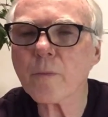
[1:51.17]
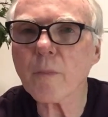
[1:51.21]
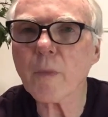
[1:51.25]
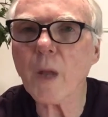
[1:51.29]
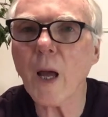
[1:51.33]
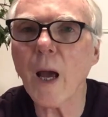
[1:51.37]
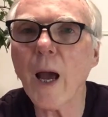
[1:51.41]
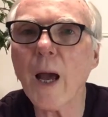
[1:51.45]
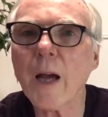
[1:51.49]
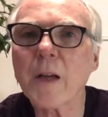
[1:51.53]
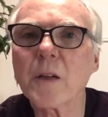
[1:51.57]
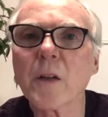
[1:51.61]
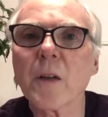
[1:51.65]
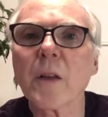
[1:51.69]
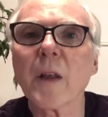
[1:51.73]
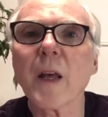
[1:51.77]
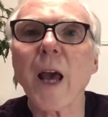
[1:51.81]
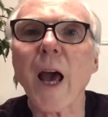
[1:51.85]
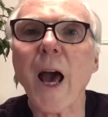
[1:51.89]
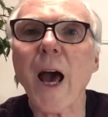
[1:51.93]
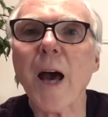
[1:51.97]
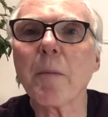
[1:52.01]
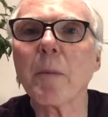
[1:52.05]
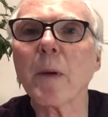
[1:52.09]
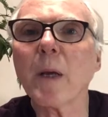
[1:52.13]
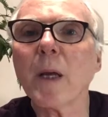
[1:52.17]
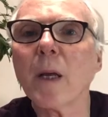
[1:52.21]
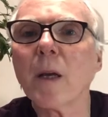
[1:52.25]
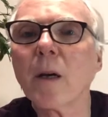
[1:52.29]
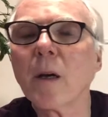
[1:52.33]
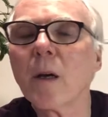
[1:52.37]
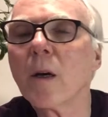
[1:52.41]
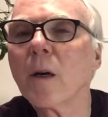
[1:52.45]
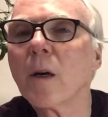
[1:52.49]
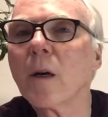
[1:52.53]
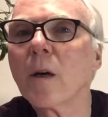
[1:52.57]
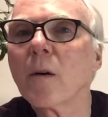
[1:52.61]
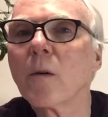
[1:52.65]
Actually, the abbey
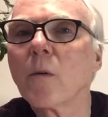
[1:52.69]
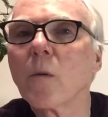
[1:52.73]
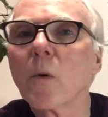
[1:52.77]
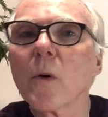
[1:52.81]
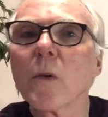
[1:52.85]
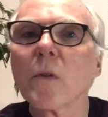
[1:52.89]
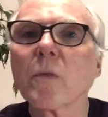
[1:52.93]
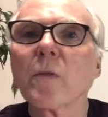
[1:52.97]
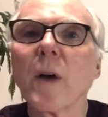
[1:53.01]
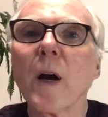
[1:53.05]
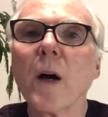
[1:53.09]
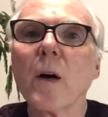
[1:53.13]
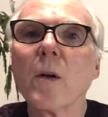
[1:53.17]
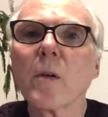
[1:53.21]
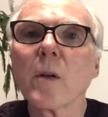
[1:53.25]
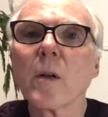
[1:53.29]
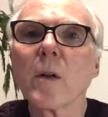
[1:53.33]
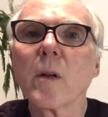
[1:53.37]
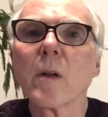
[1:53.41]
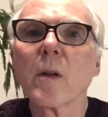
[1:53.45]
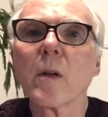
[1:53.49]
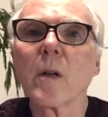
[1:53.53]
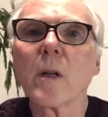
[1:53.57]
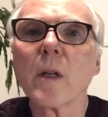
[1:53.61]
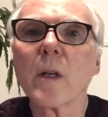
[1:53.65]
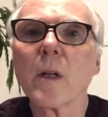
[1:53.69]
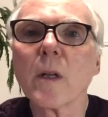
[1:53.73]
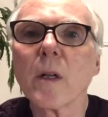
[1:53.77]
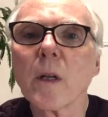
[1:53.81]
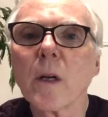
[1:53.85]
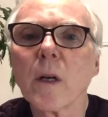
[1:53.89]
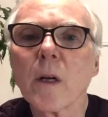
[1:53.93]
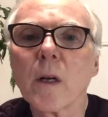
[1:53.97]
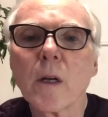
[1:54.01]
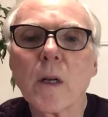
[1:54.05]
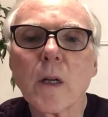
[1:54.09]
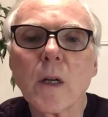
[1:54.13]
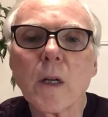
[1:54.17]
was founded in
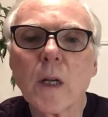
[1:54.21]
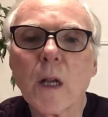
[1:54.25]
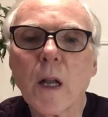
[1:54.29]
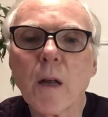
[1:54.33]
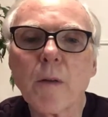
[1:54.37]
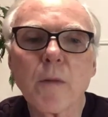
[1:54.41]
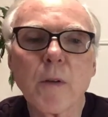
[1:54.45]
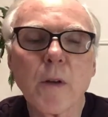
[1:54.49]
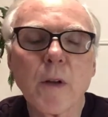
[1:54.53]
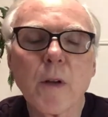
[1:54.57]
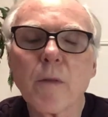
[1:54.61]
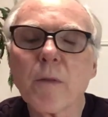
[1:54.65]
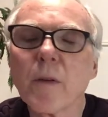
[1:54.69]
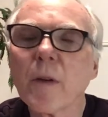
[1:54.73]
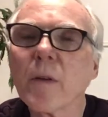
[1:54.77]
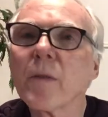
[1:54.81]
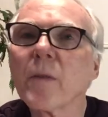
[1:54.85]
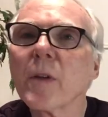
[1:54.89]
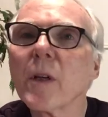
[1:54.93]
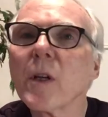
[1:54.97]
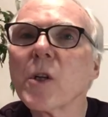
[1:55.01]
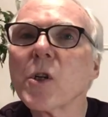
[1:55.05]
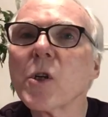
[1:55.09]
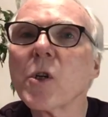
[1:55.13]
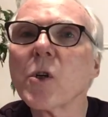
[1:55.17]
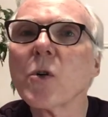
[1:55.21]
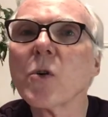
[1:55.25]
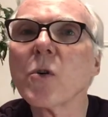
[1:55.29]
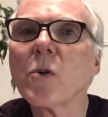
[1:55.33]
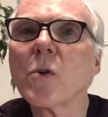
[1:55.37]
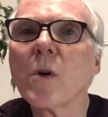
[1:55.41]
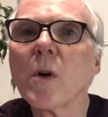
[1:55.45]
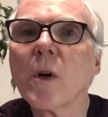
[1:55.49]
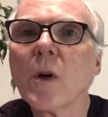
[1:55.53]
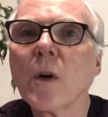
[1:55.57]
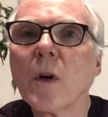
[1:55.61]
1152,